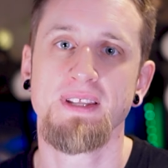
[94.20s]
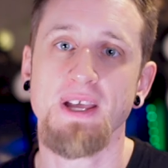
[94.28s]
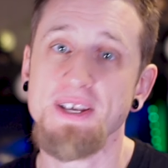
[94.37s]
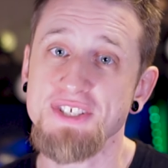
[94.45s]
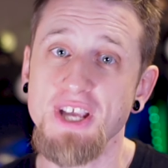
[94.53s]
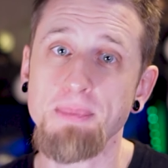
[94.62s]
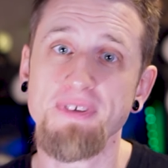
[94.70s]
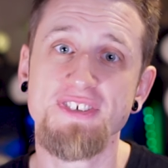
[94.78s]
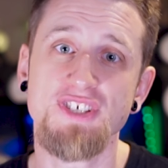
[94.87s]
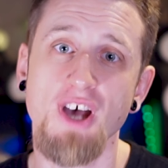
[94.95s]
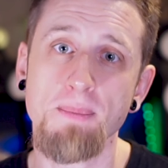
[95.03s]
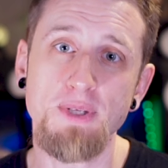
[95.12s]
Now here's a couple of
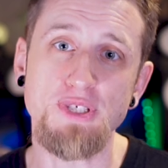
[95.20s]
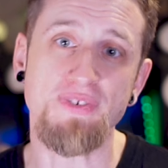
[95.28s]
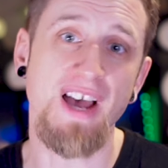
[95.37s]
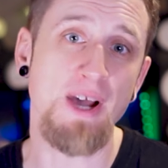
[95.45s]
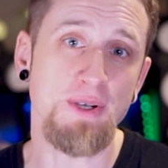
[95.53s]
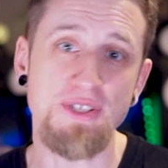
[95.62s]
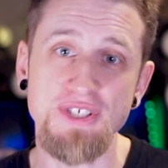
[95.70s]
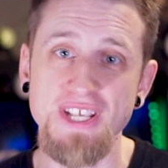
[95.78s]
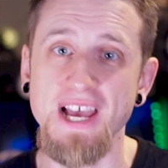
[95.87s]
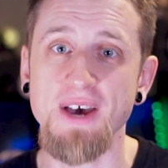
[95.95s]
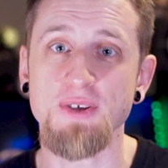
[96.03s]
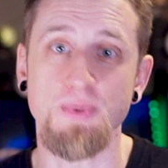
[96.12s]
examples of how it can
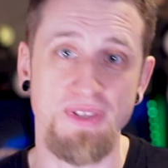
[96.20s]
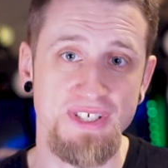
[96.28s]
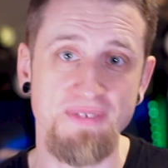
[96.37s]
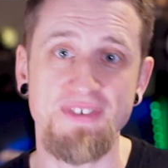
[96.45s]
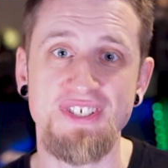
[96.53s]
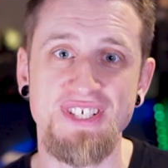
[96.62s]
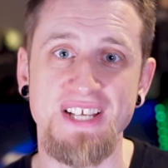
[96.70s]
sound with different